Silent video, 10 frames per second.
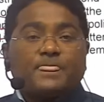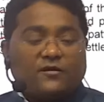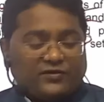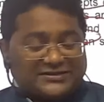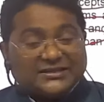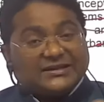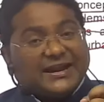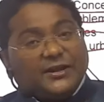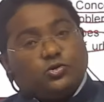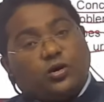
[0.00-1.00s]
First
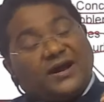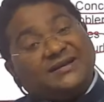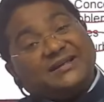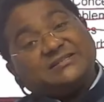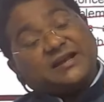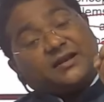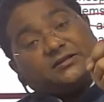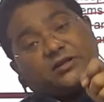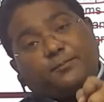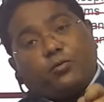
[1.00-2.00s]
try to understanding
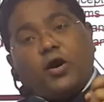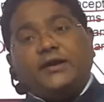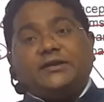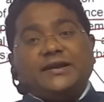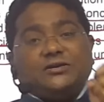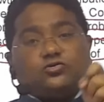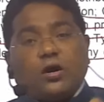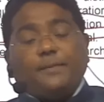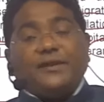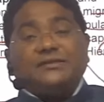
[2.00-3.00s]
the point and
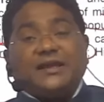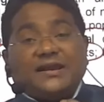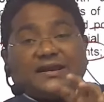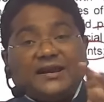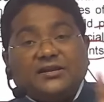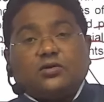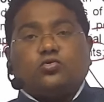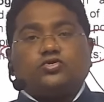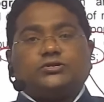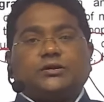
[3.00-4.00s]
topic, then read the
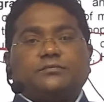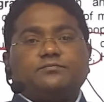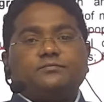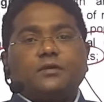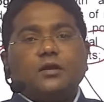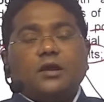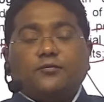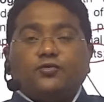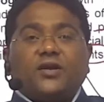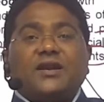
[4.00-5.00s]
question. If
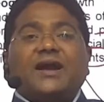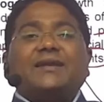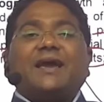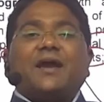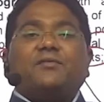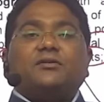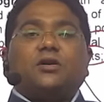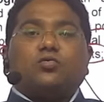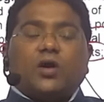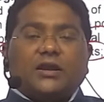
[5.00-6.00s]
you are not having the
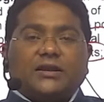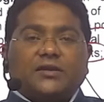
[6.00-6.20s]
quality